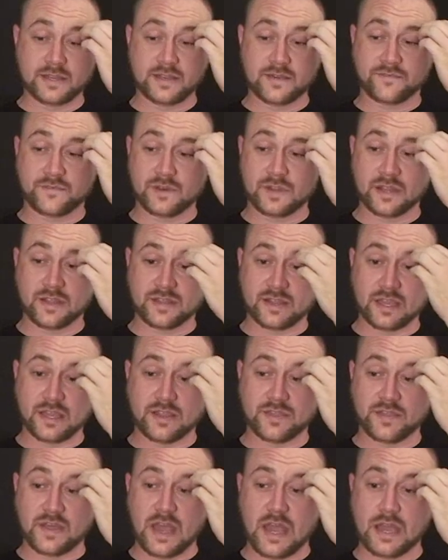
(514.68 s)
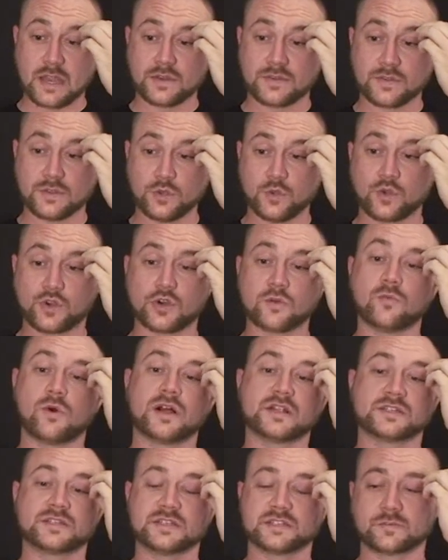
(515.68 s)
definitely think that you could
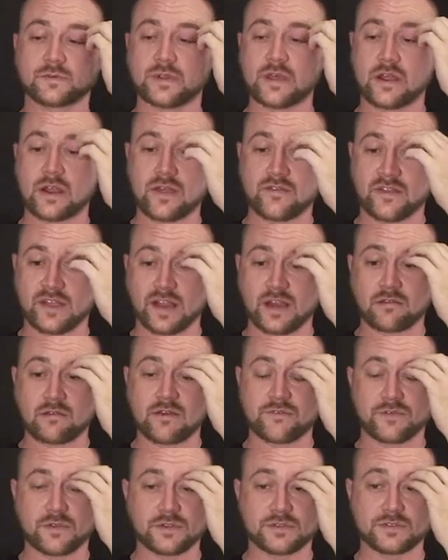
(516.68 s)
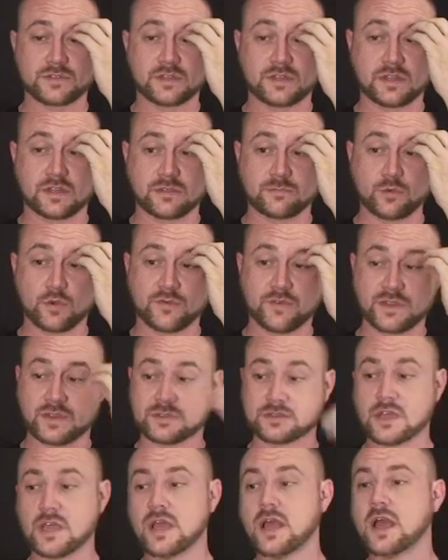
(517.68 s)
watch this without having any reference to the other movies,